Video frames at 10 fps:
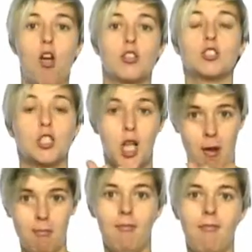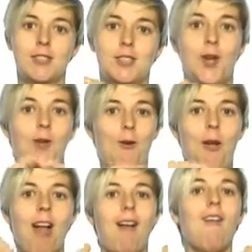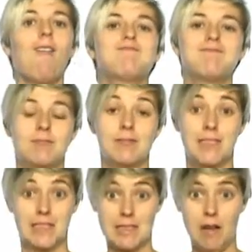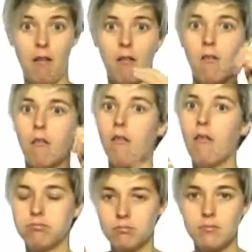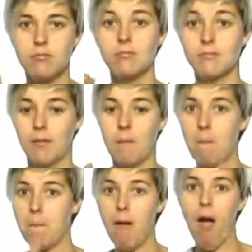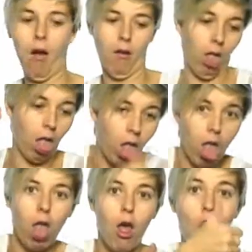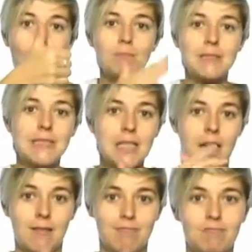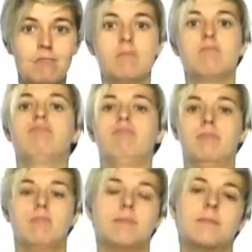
each department and working together, the relay center becomes stronger. This is very important. No single service is